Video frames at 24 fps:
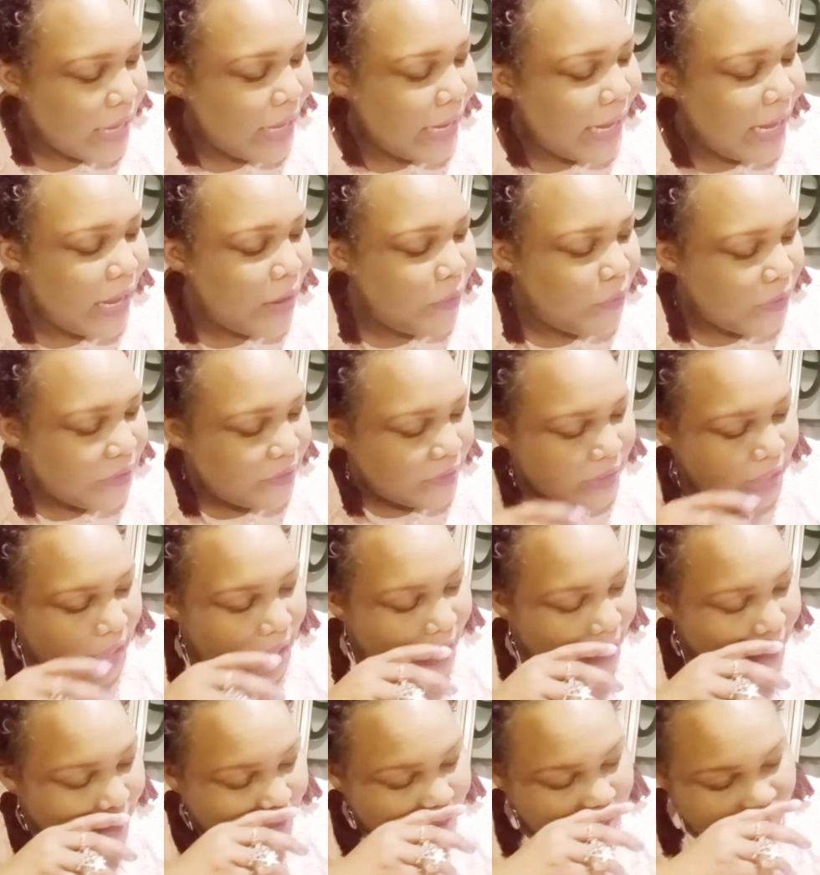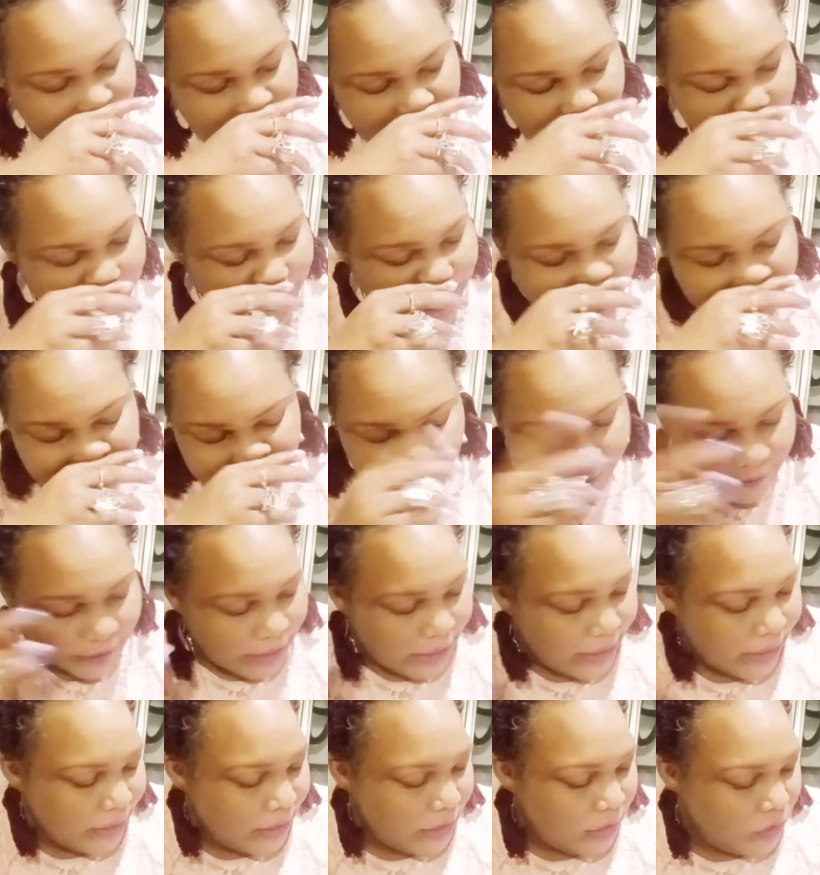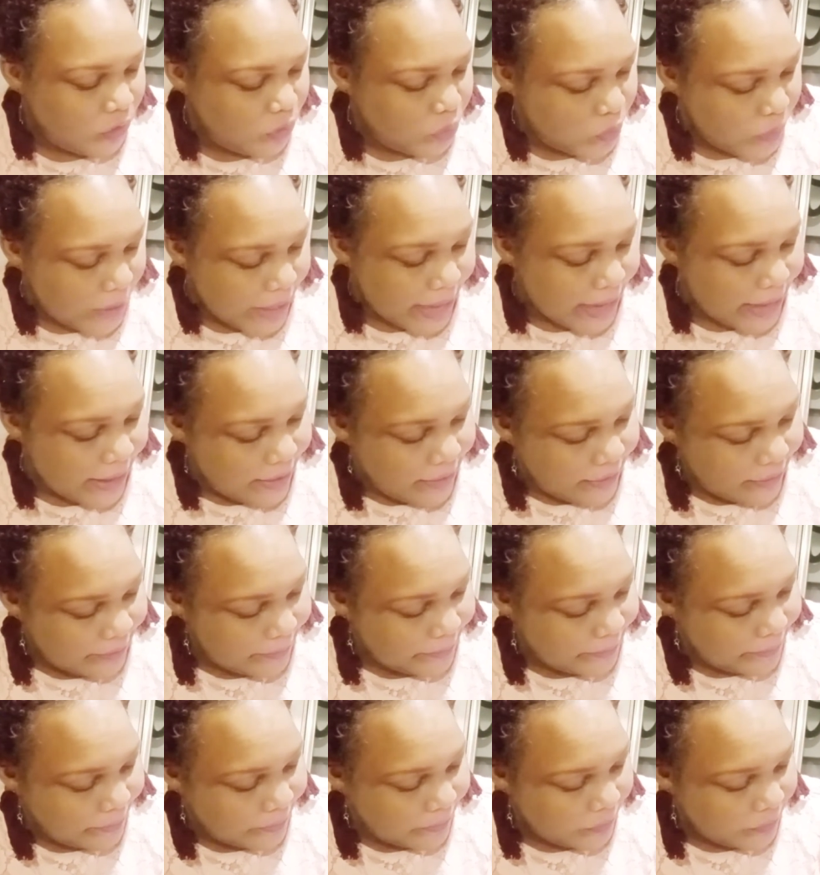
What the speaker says: I was honest about my feelings when.